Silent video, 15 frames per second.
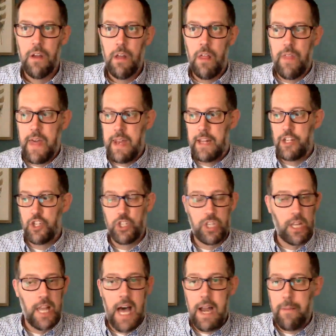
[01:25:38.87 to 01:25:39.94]
then it's just a
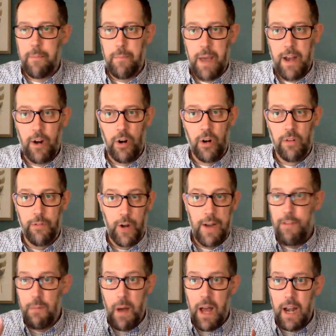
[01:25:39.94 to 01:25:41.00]
lot better for
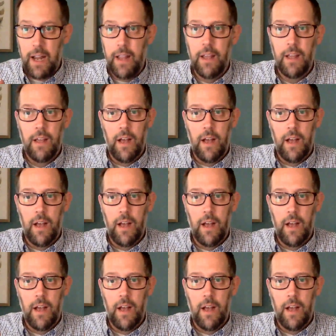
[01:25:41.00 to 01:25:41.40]
everybody